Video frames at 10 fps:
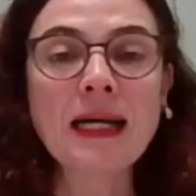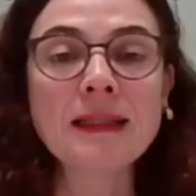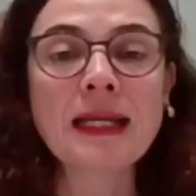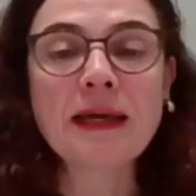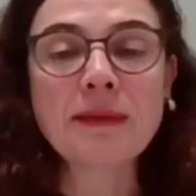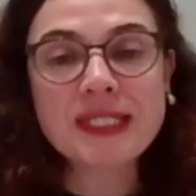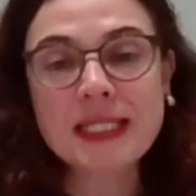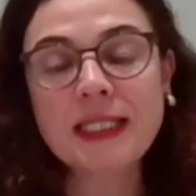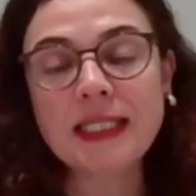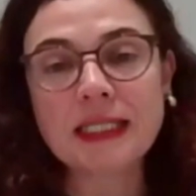And I
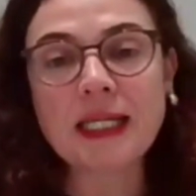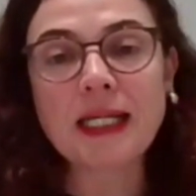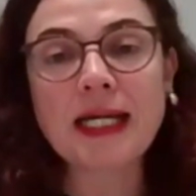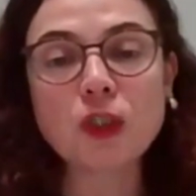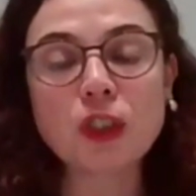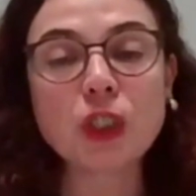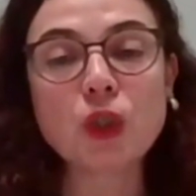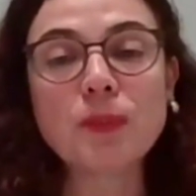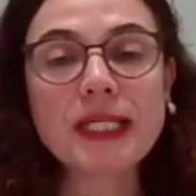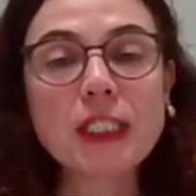must say that
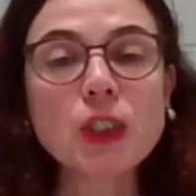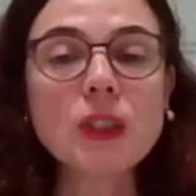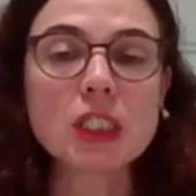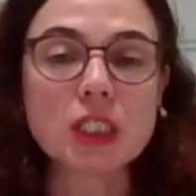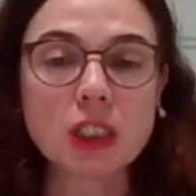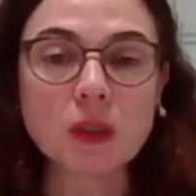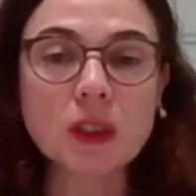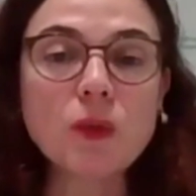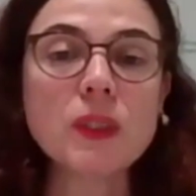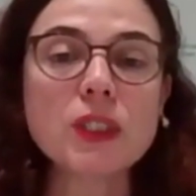hydrogen cooperation is not
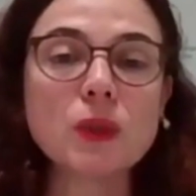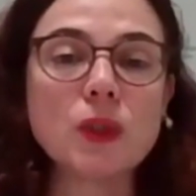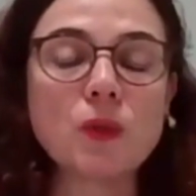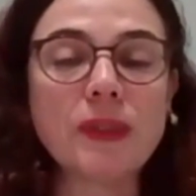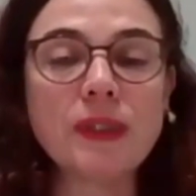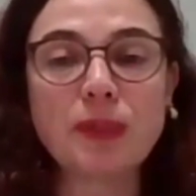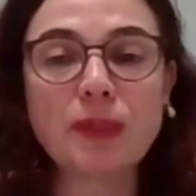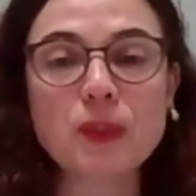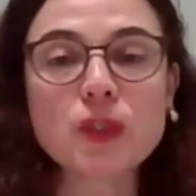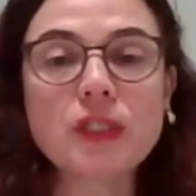new. As you know, in the
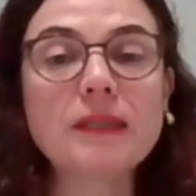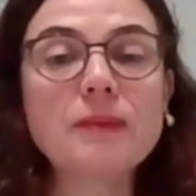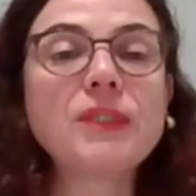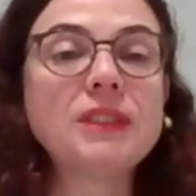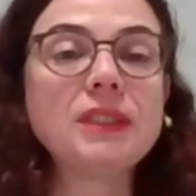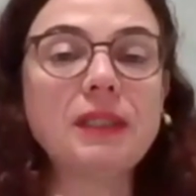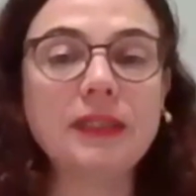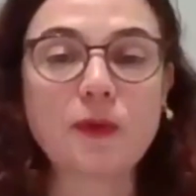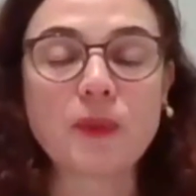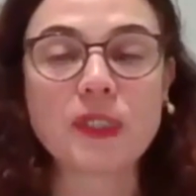previous term,
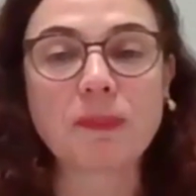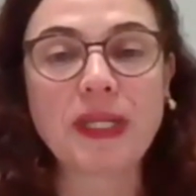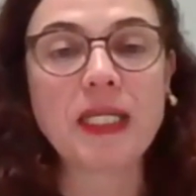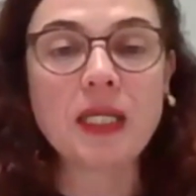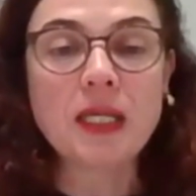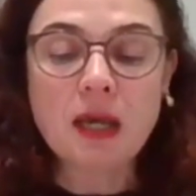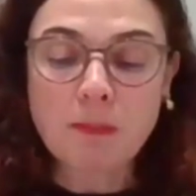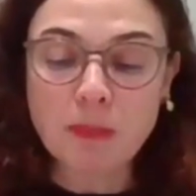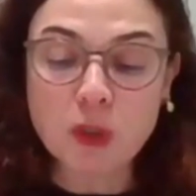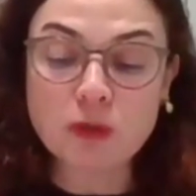there were many
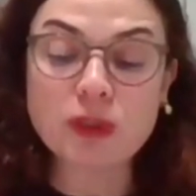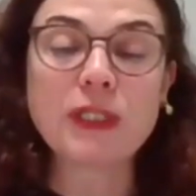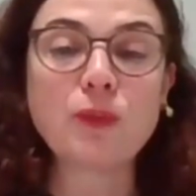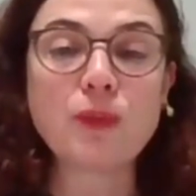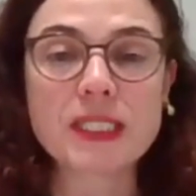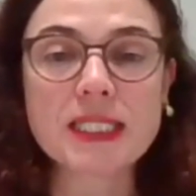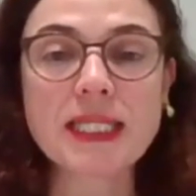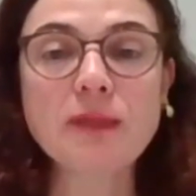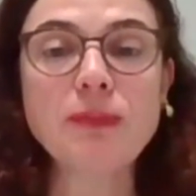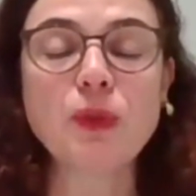MOUs that were
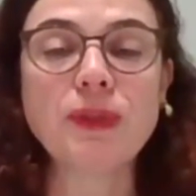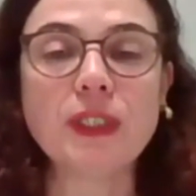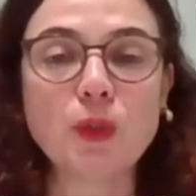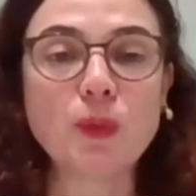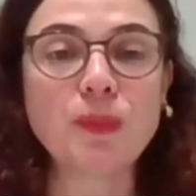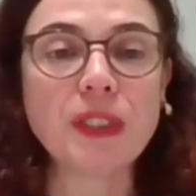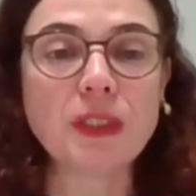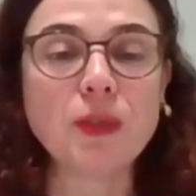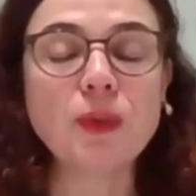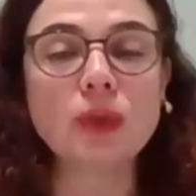signed between the
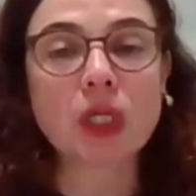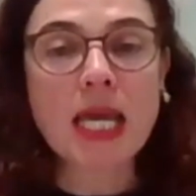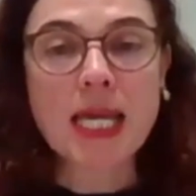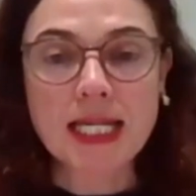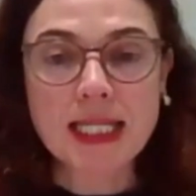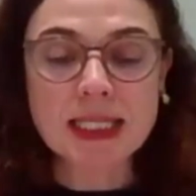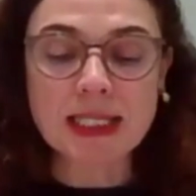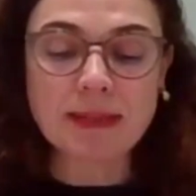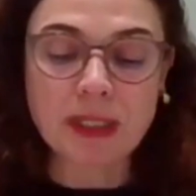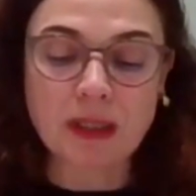European Union
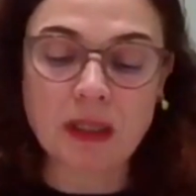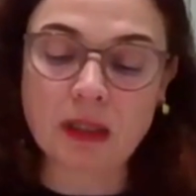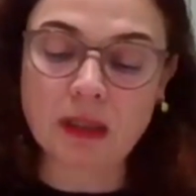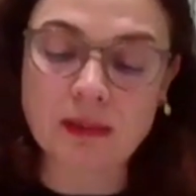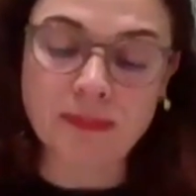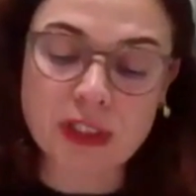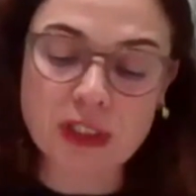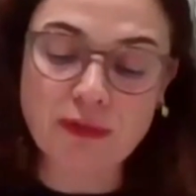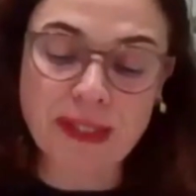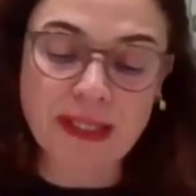and several
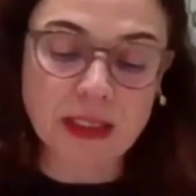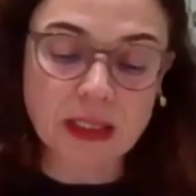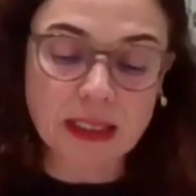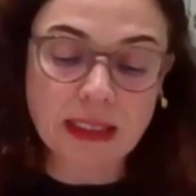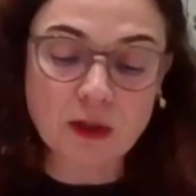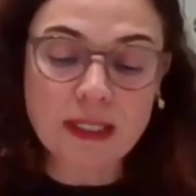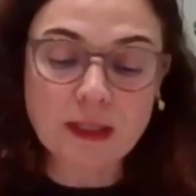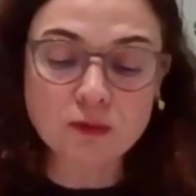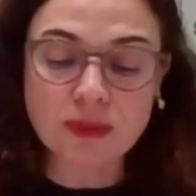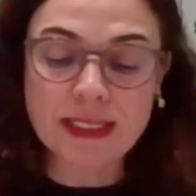South Mediterranean
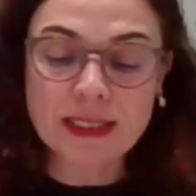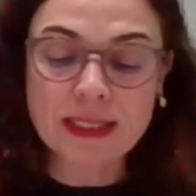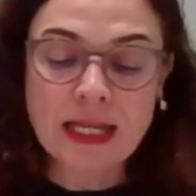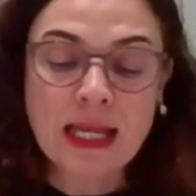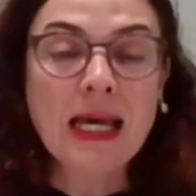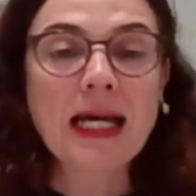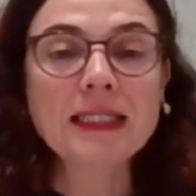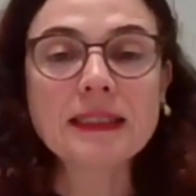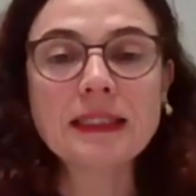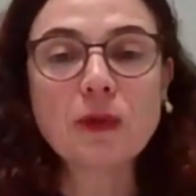countries,
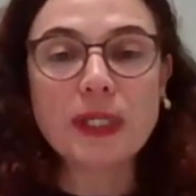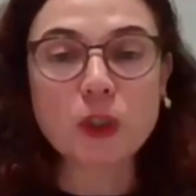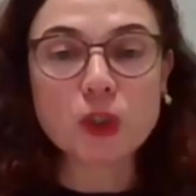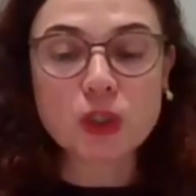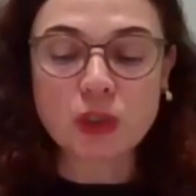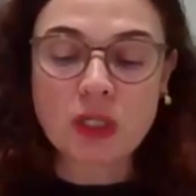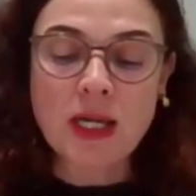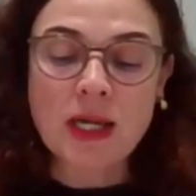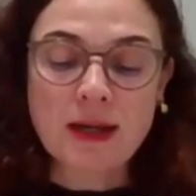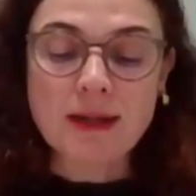and that there were
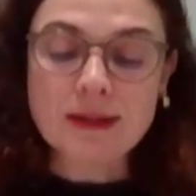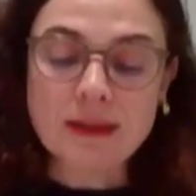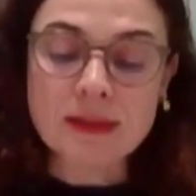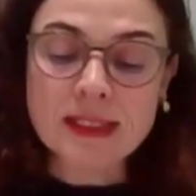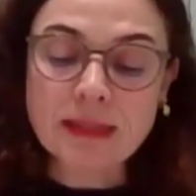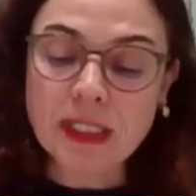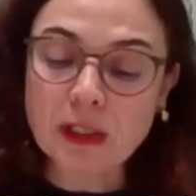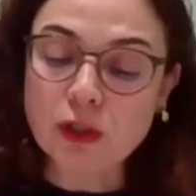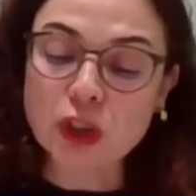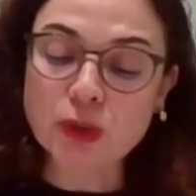also several